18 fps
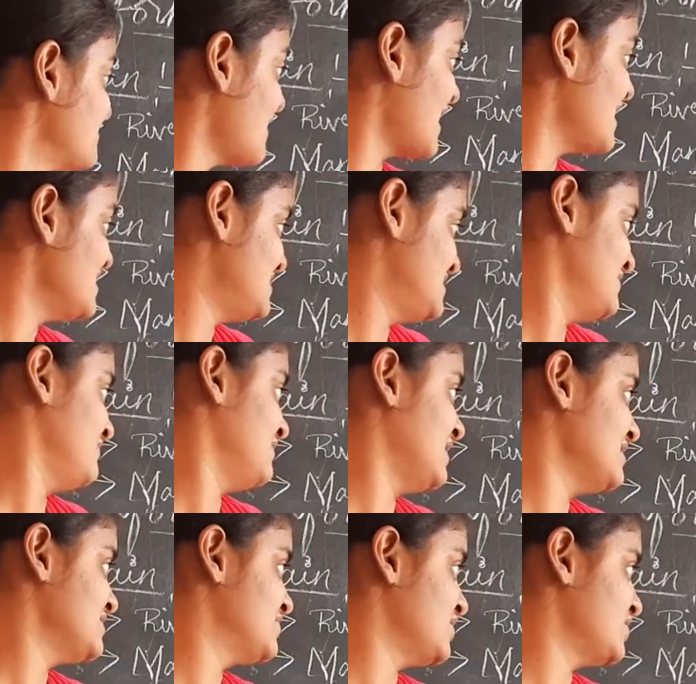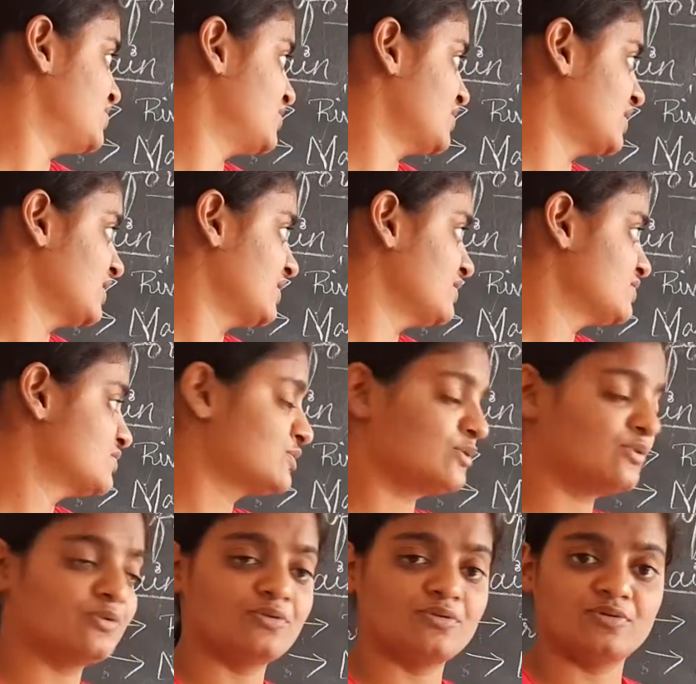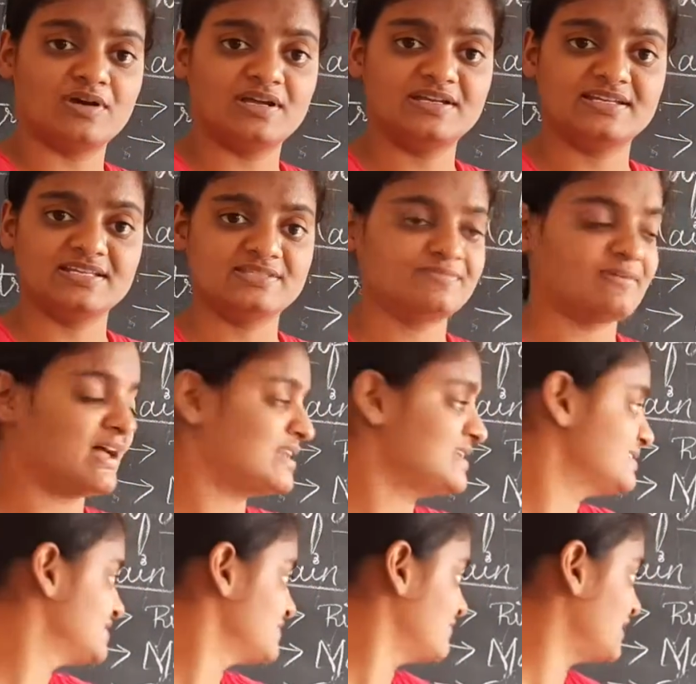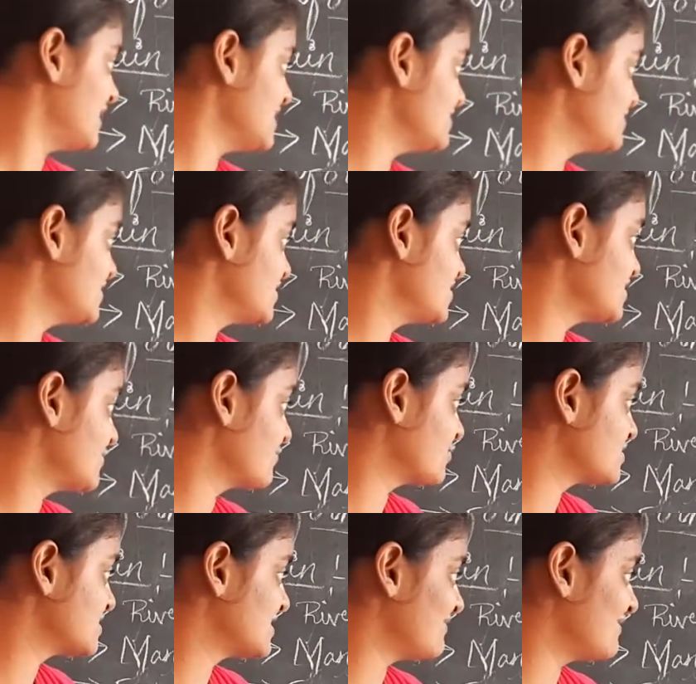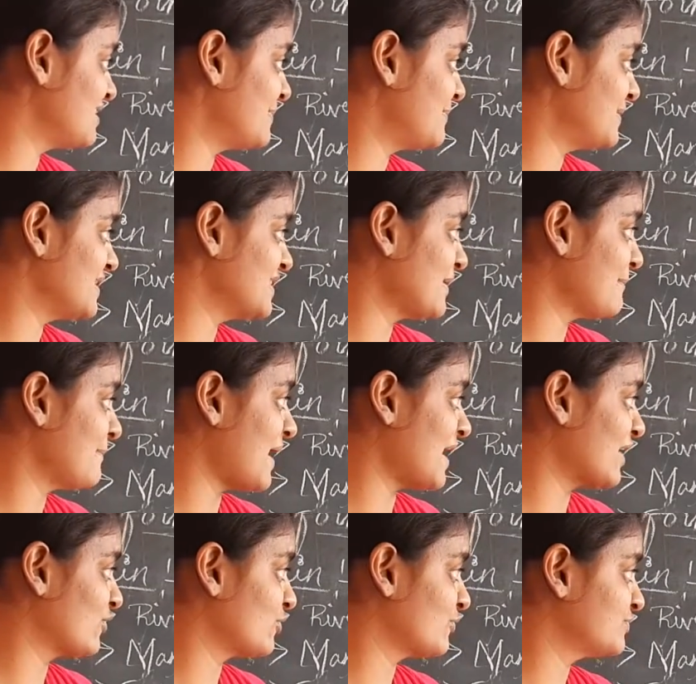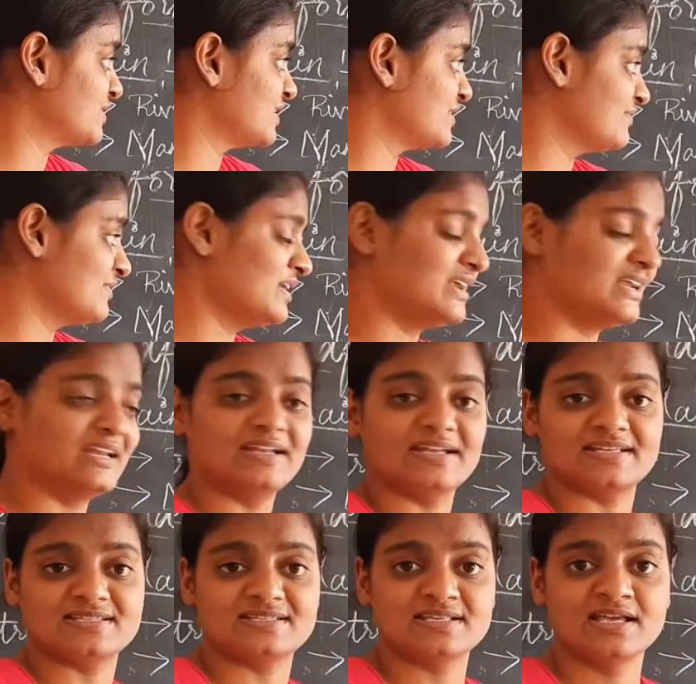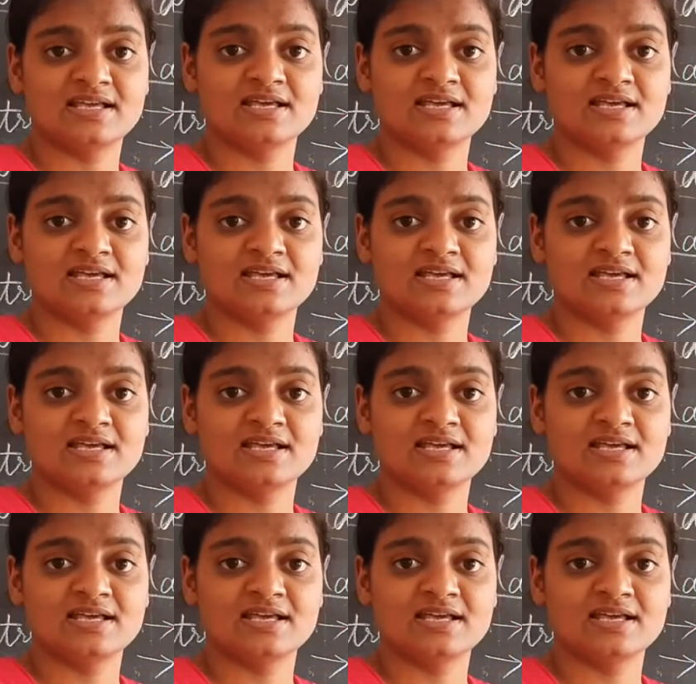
Valley civilization. So Indus Valley civilization was developed in the bank of the river Indus.